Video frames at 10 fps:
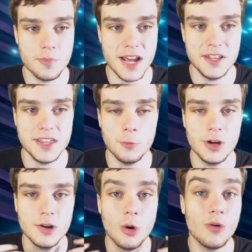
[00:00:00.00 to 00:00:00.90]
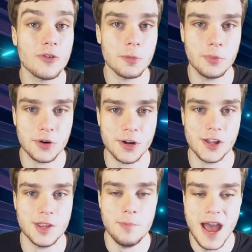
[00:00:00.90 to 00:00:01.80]
and then went overboard
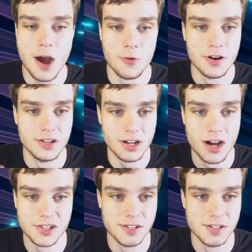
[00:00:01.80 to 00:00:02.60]
on the power and caused